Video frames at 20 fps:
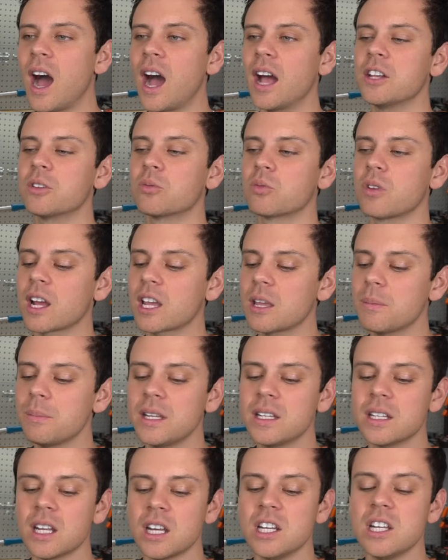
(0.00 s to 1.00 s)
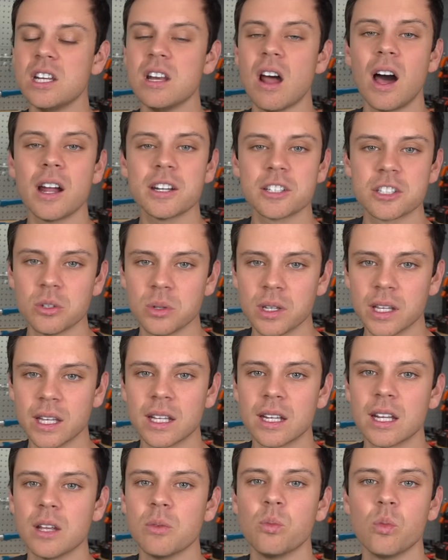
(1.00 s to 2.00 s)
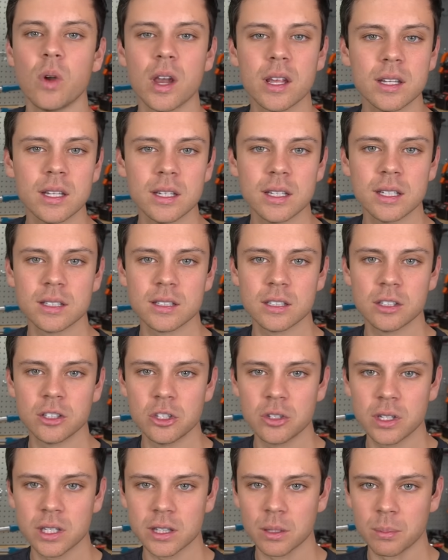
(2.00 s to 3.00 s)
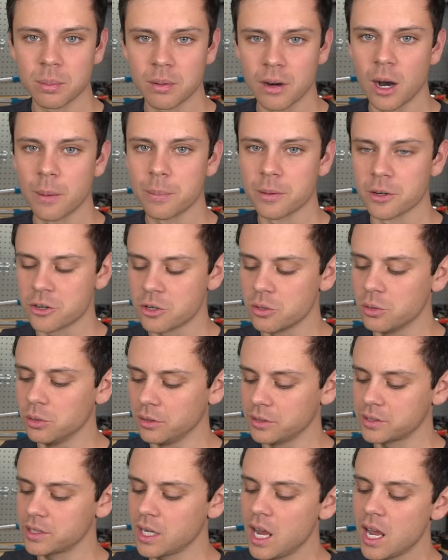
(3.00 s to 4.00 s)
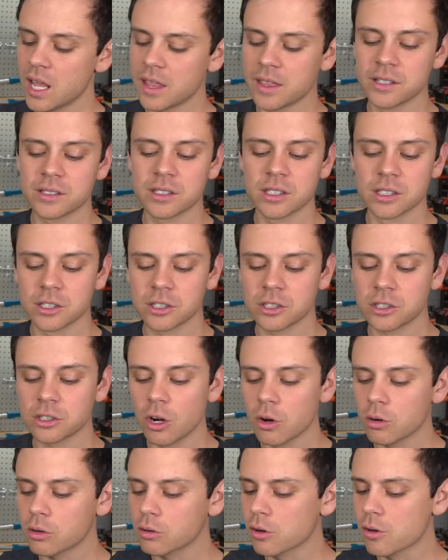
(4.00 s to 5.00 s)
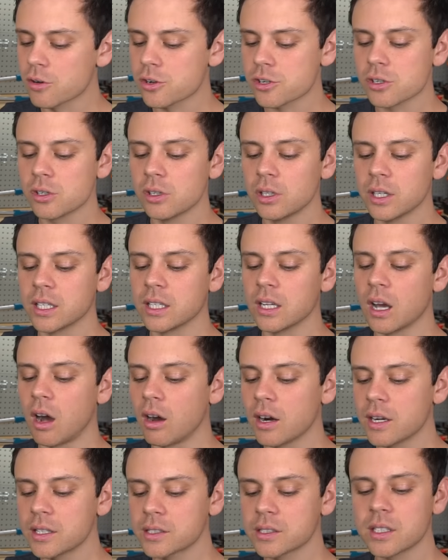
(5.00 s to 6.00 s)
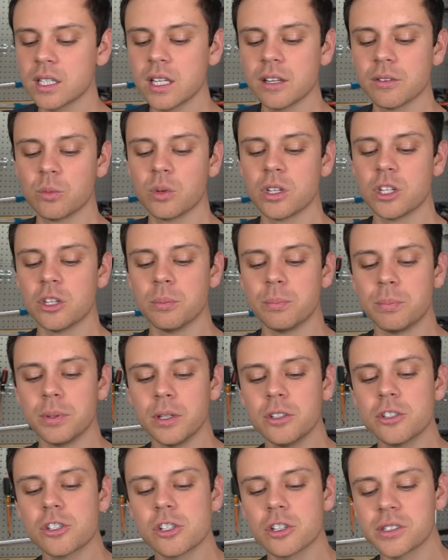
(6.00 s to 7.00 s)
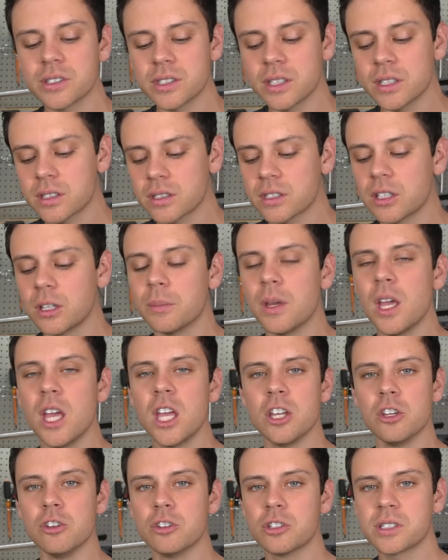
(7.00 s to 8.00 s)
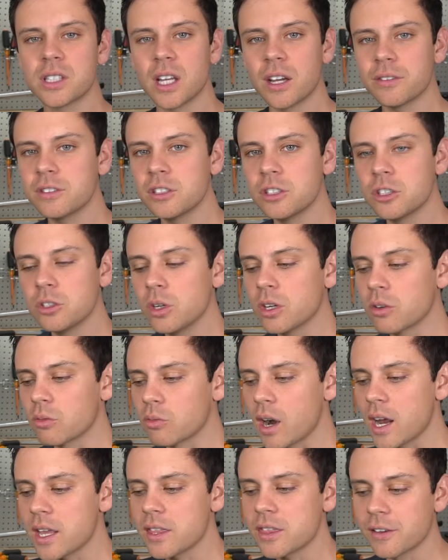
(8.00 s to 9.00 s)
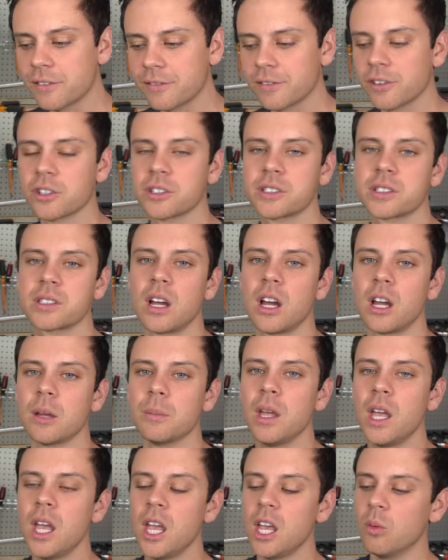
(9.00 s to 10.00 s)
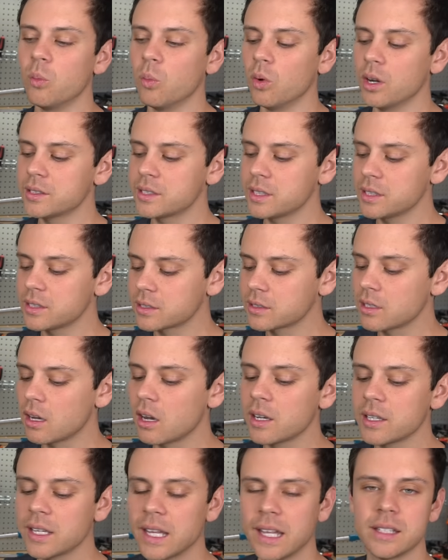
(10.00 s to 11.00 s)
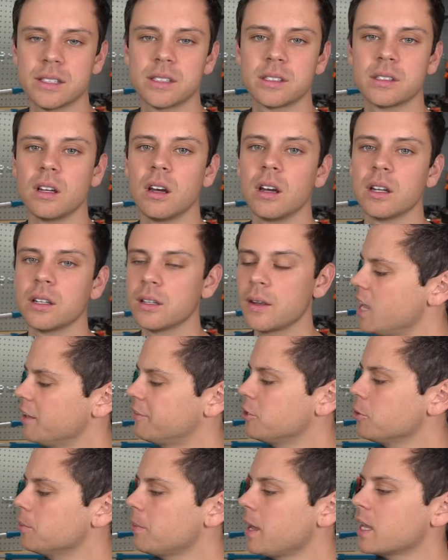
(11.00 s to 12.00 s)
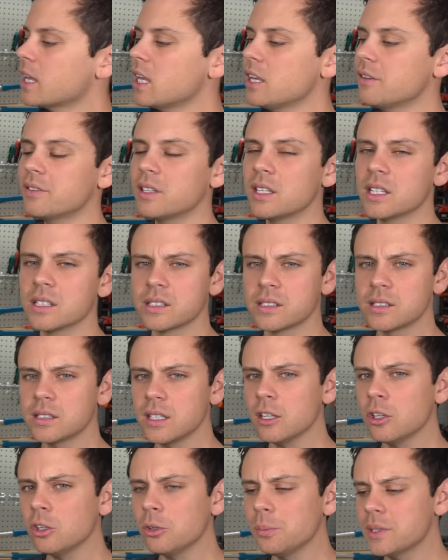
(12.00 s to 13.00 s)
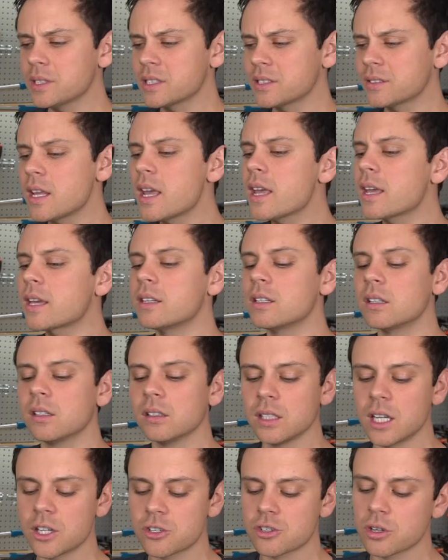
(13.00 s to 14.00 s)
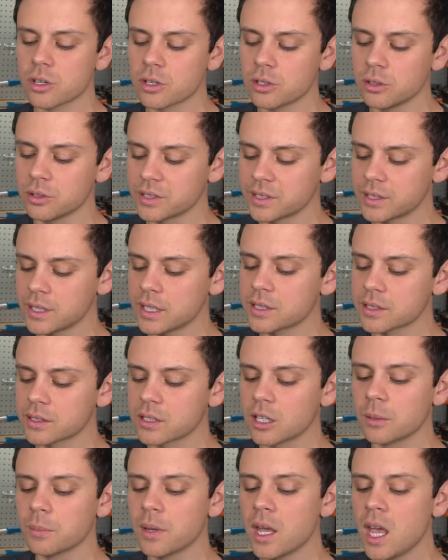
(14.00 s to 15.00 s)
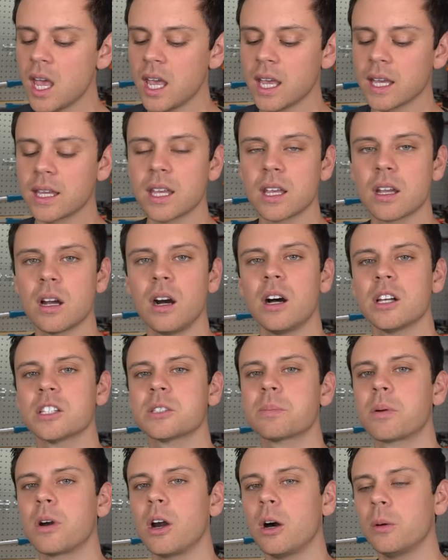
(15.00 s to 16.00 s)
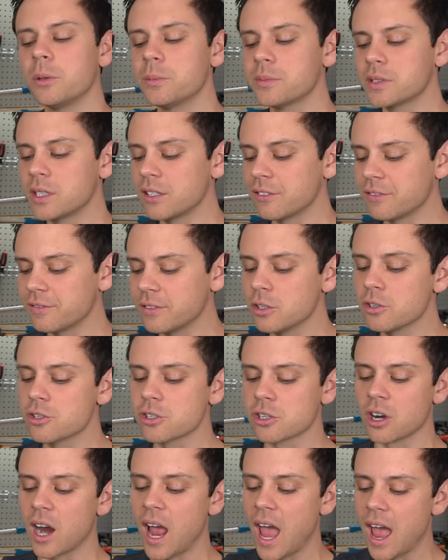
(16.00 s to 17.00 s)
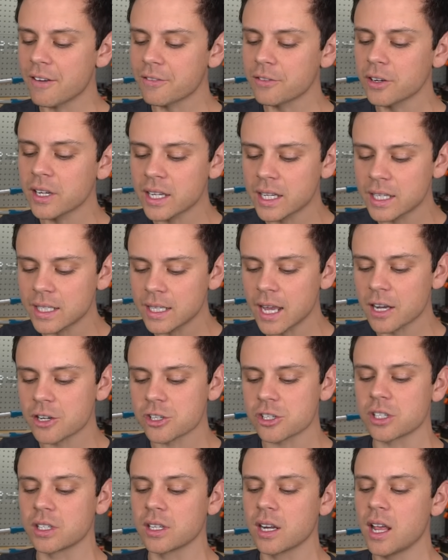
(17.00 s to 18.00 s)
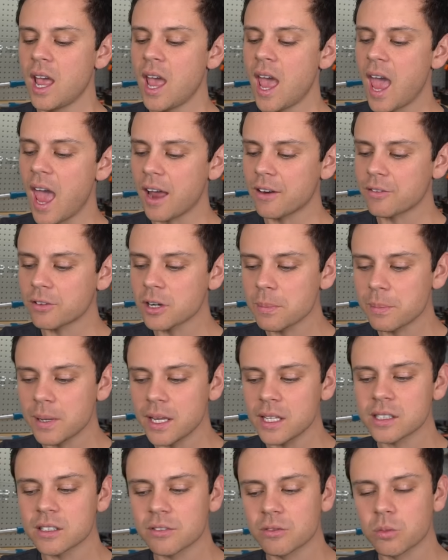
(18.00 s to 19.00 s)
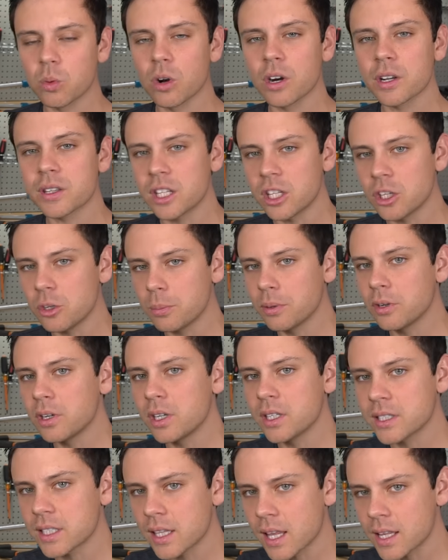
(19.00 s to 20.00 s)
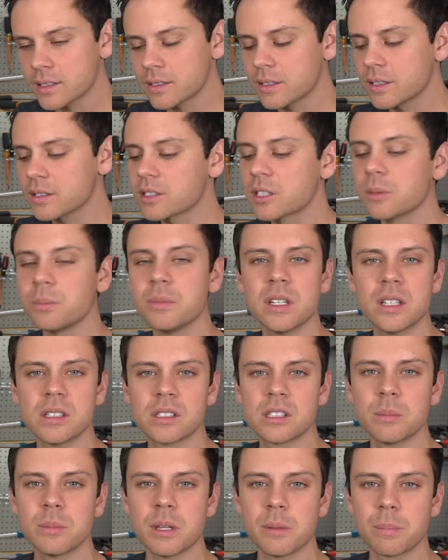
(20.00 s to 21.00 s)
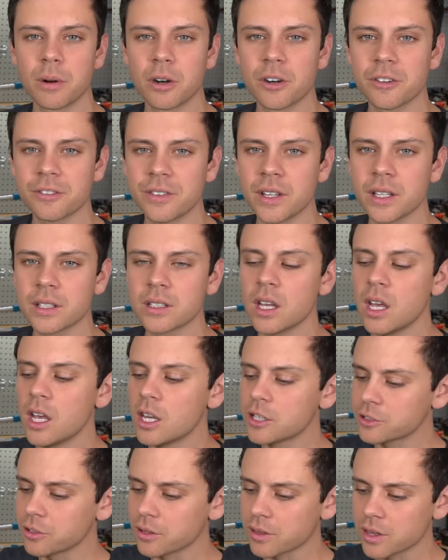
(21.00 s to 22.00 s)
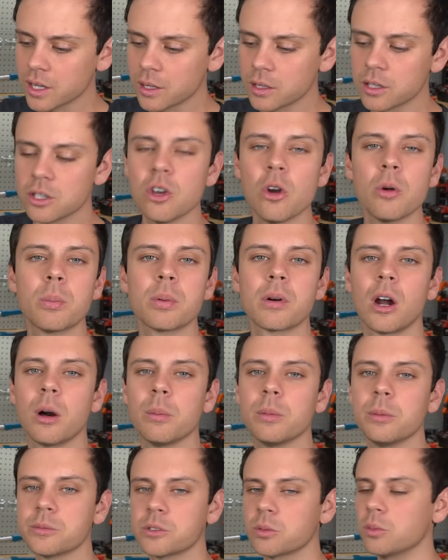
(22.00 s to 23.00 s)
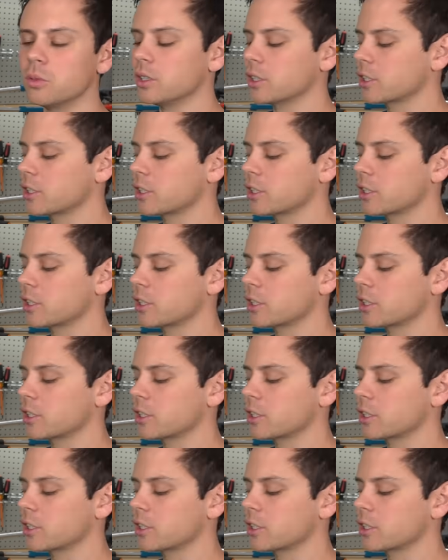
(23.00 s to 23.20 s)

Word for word: I recommend not doing it and waiting until you get the proper tools. This is so crucial, and honestly, when you build your system, you just have to do it right the first time. And once it's done, it's done. If you make even a single mistake in an electrical system, it can cause problems in the future. Every connection, every piece of work that you put into that system needs to be perfect so that no problems will